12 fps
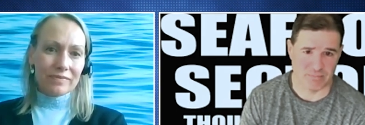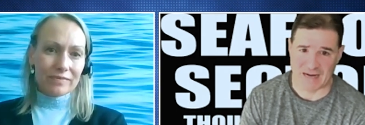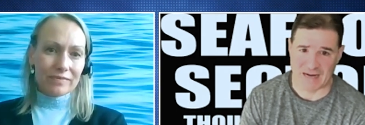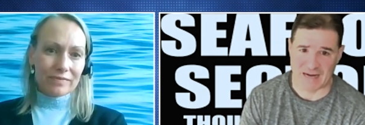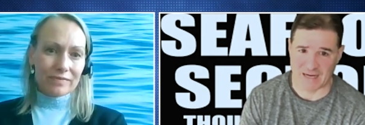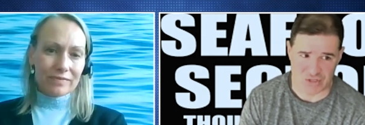
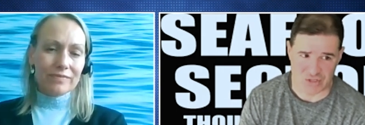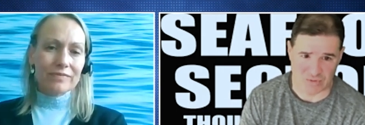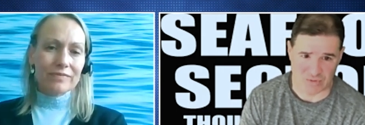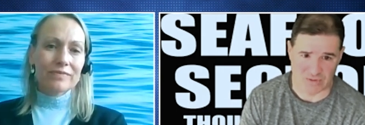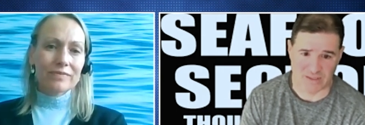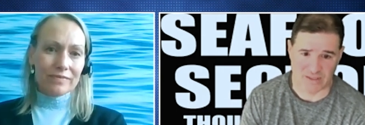Speaker 1: packaging
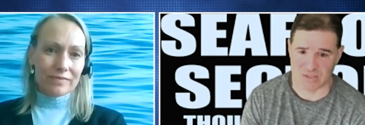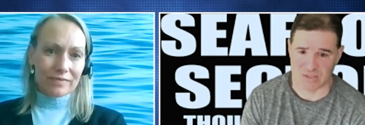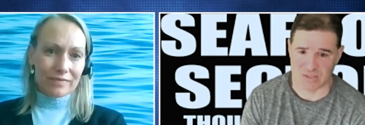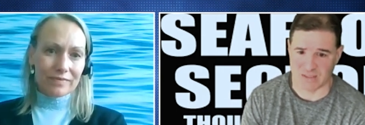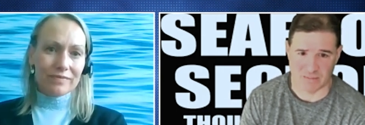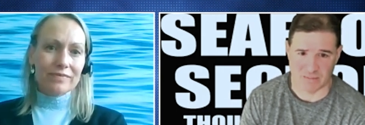only. It's not
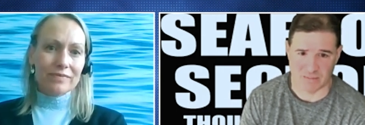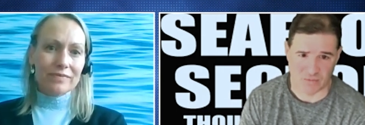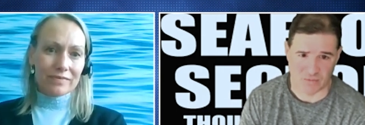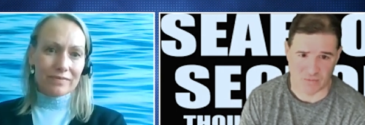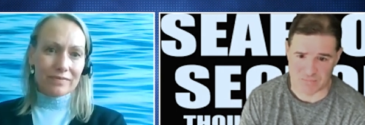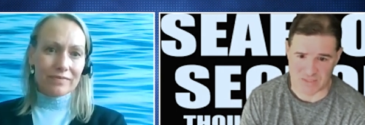about a
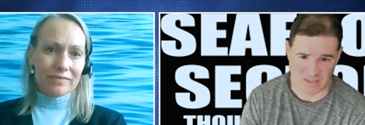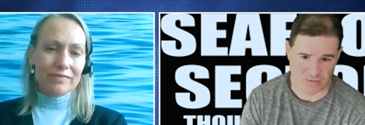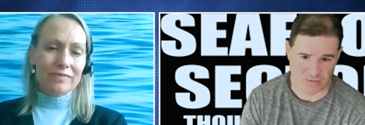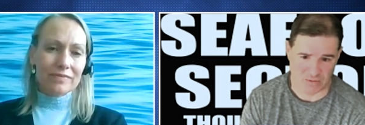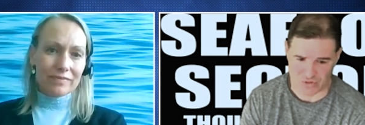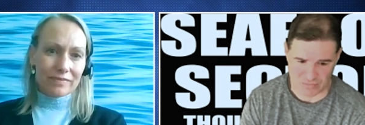beautiful
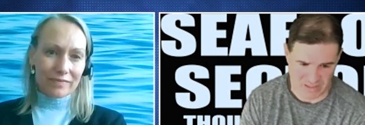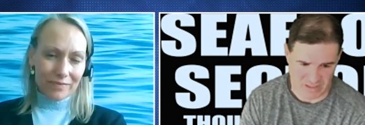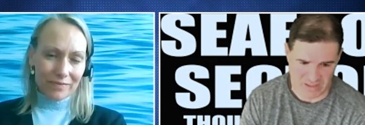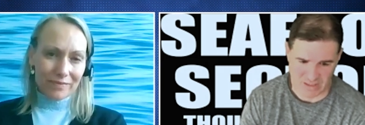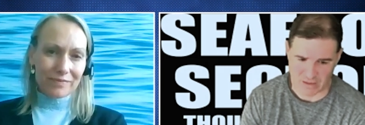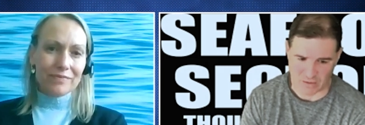website or
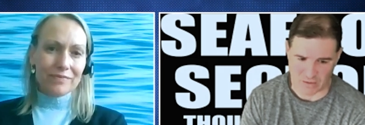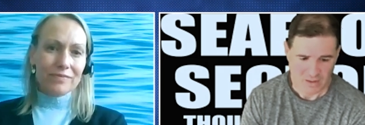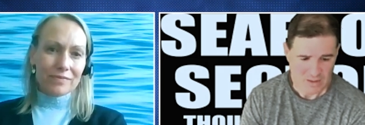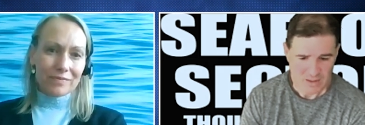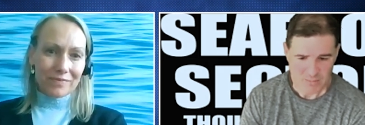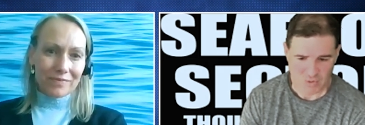social media
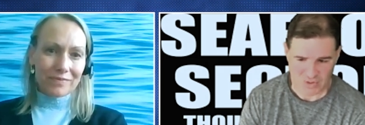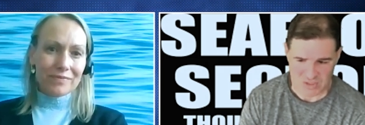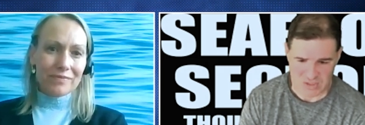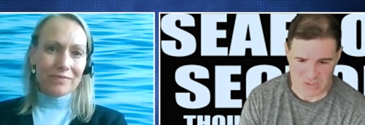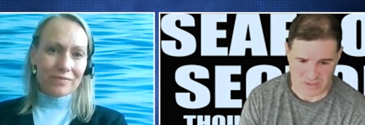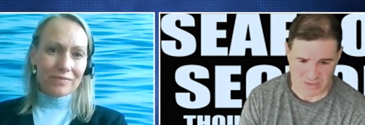or point
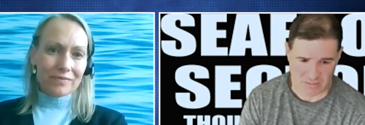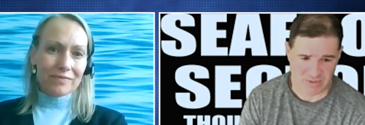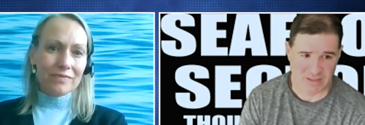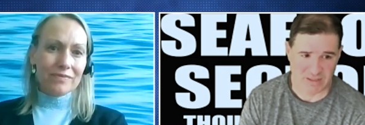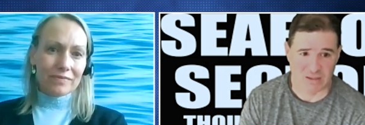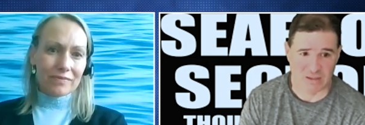of sale, but
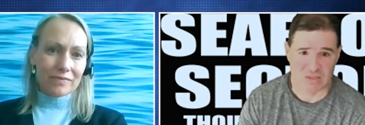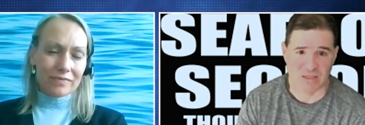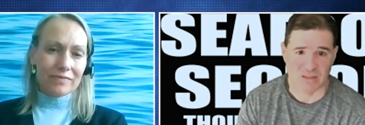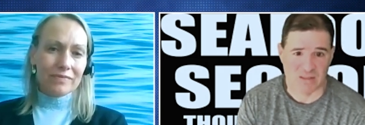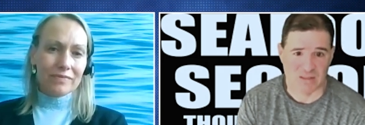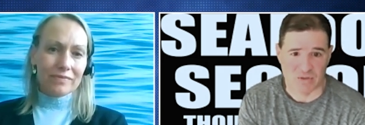it also
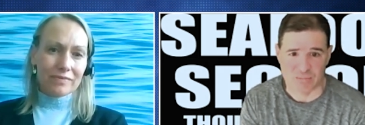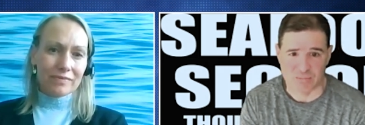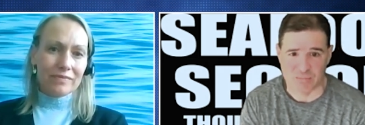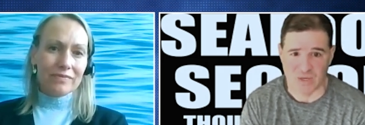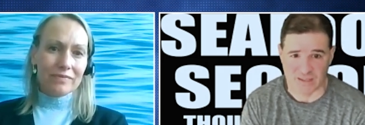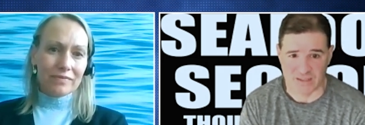can be about the
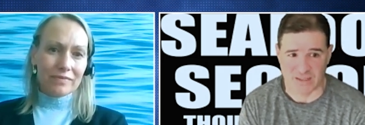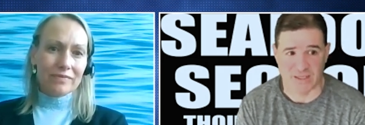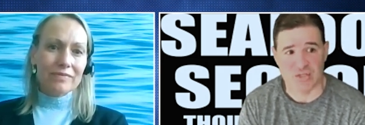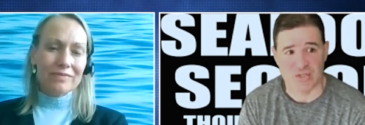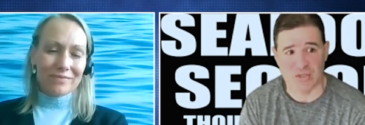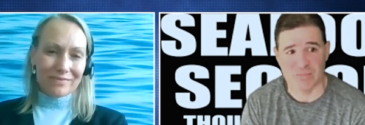product and
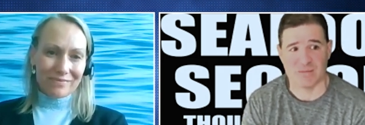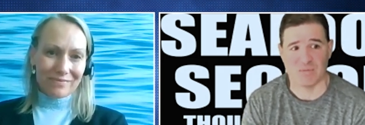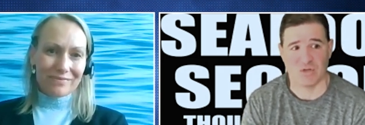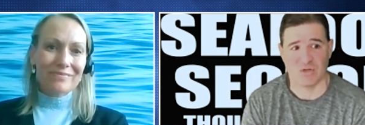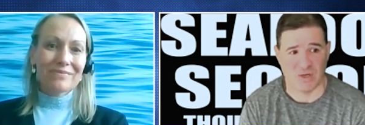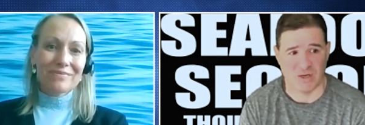it should be
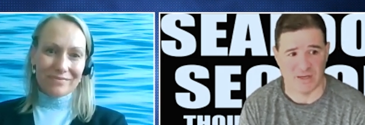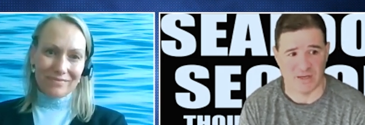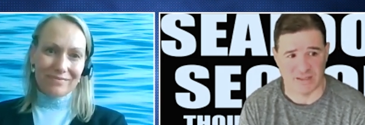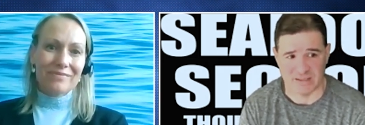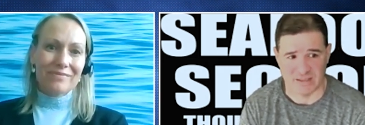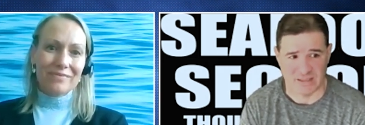about the
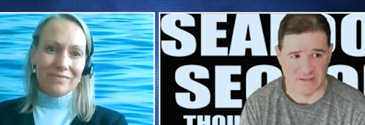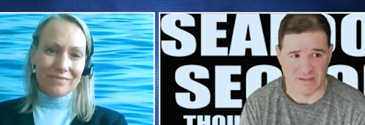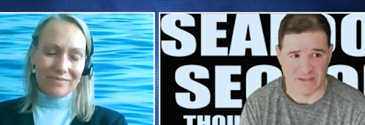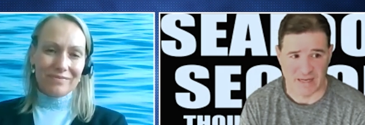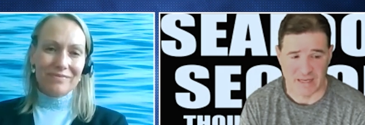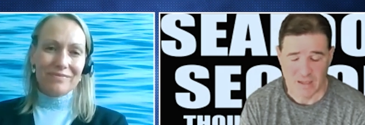product at the end of
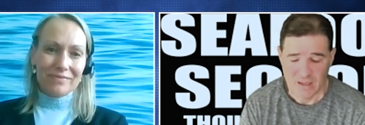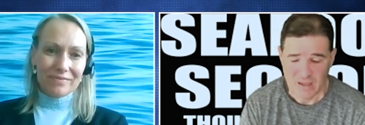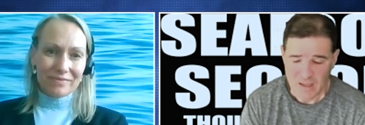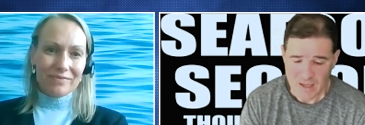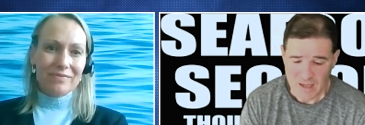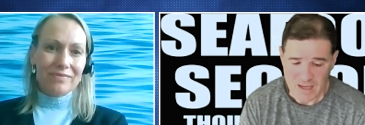the day.
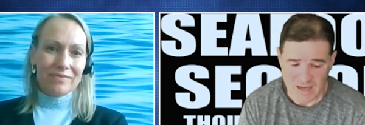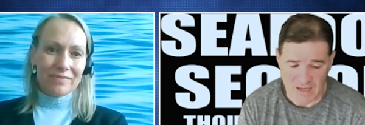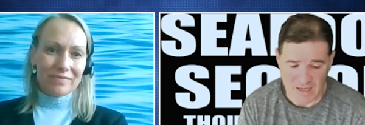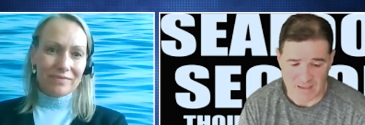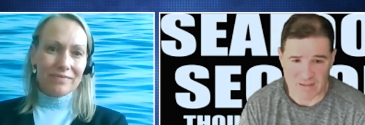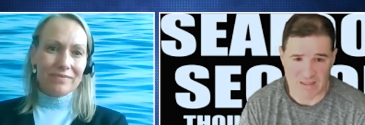And
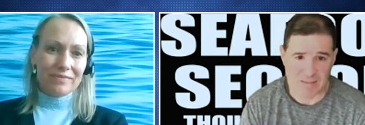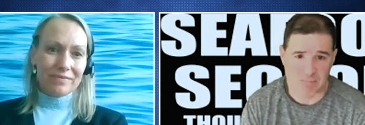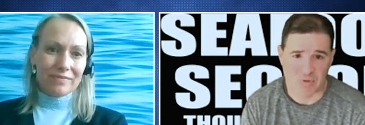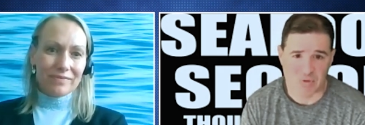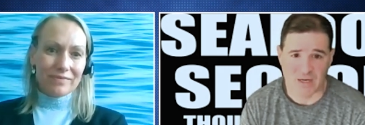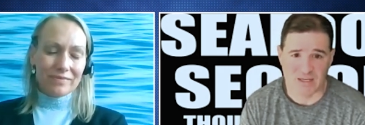that
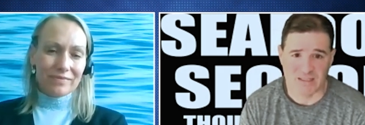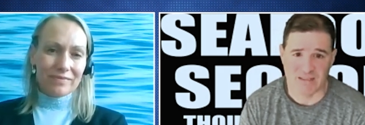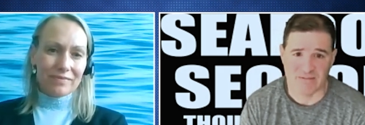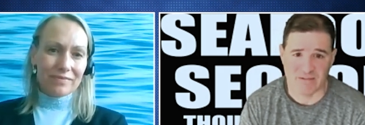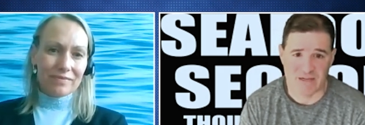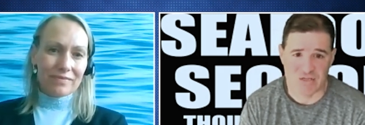product
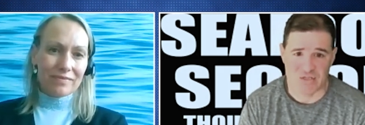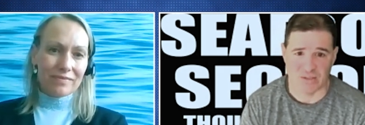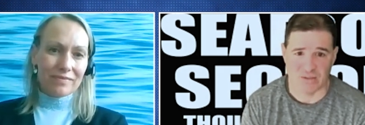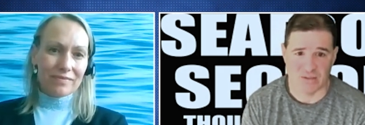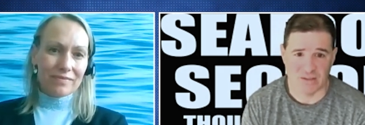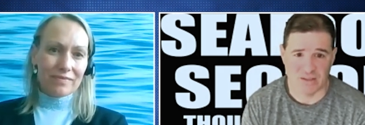innovation
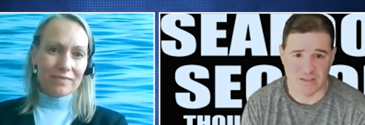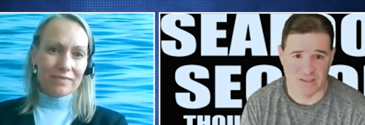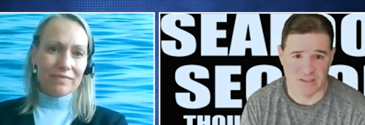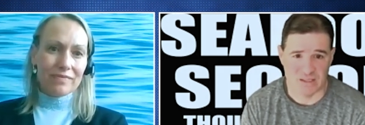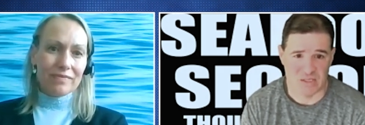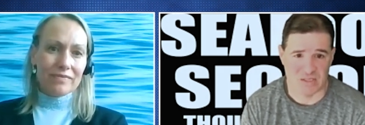is
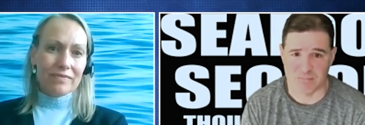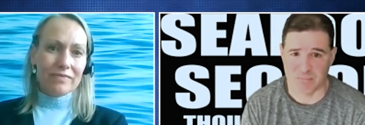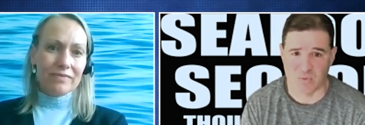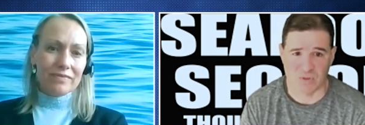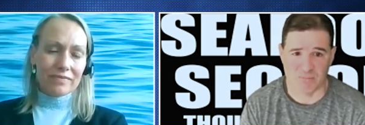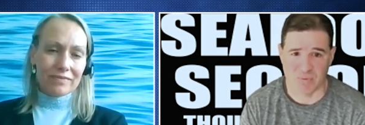an
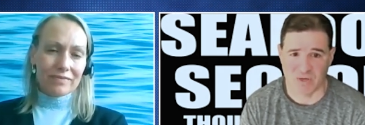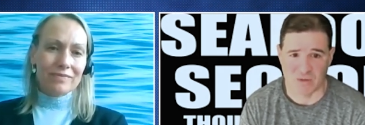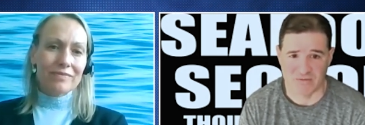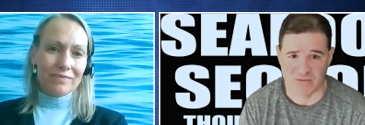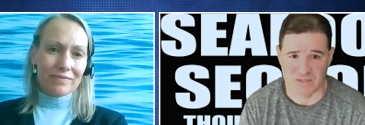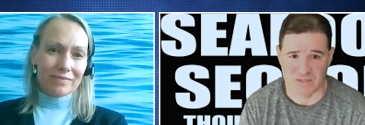important part of
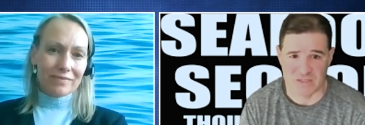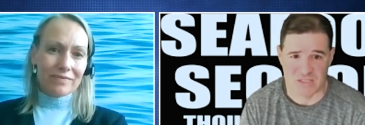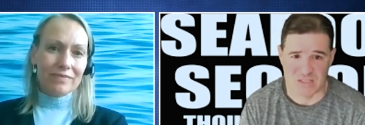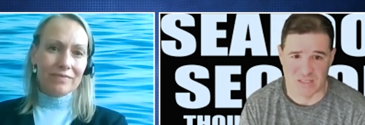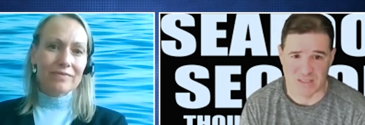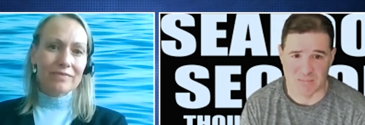this
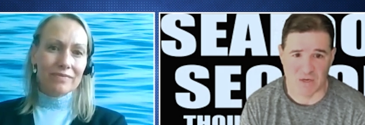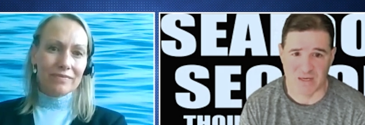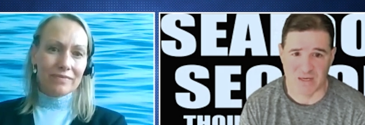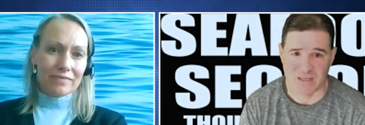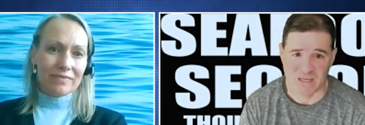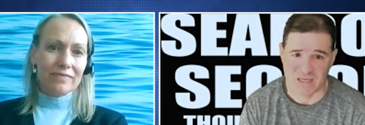uh, marketing
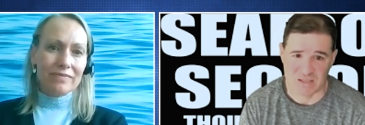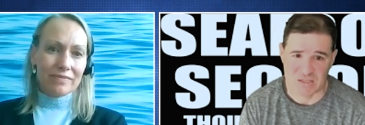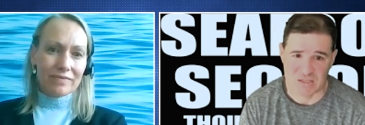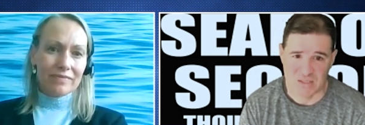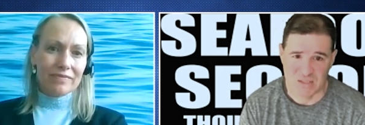mix.